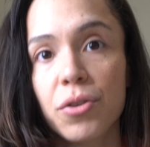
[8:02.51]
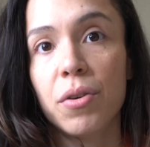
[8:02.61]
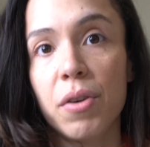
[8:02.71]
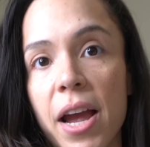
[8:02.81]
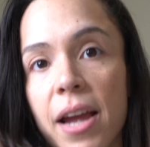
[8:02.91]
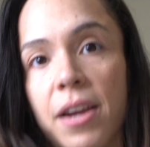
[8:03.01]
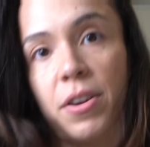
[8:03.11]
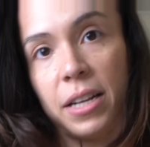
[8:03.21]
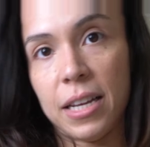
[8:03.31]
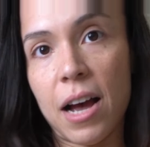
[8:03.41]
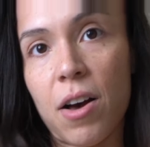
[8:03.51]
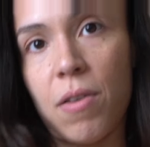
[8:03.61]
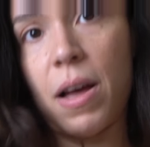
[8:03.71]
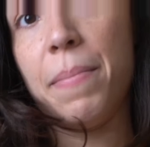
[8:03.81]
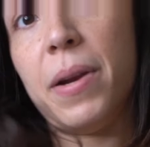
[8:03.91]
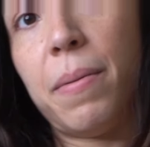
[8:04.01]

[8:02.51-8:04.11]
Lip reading: Okay, you can tell I'm in a